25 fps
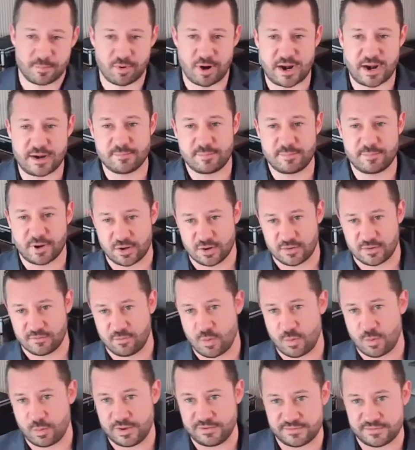the bread and butter of
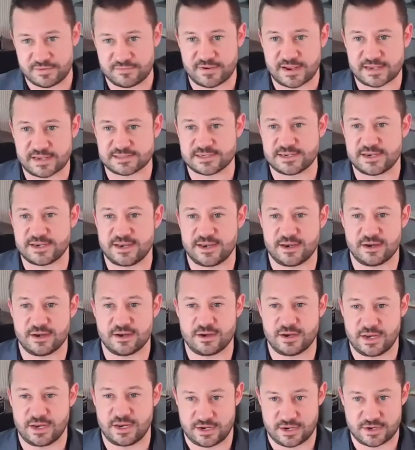what we've invested
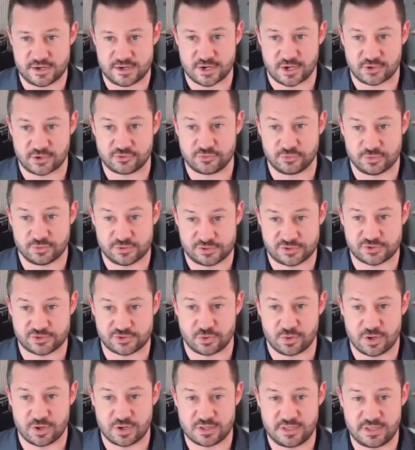in industrial
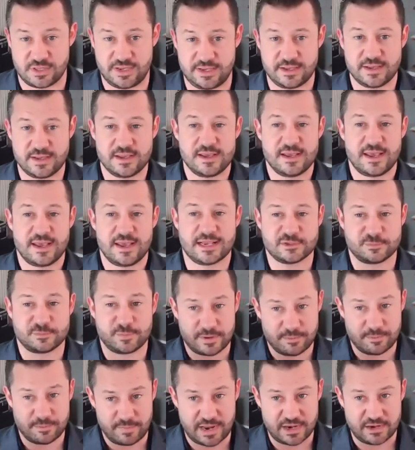historically has
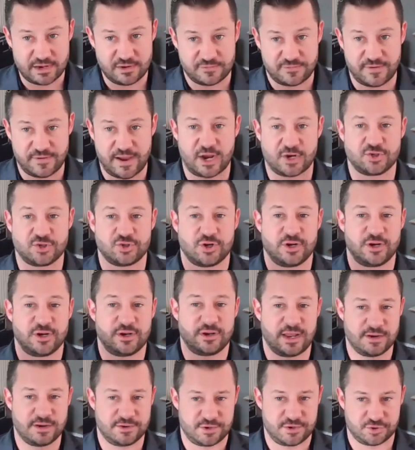been
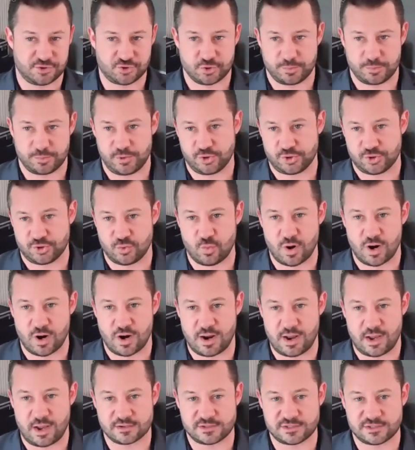manufacturing and distribution
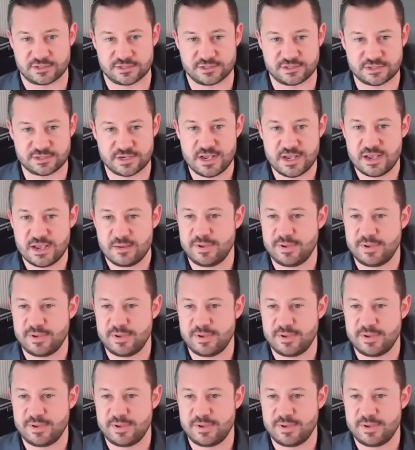warehouses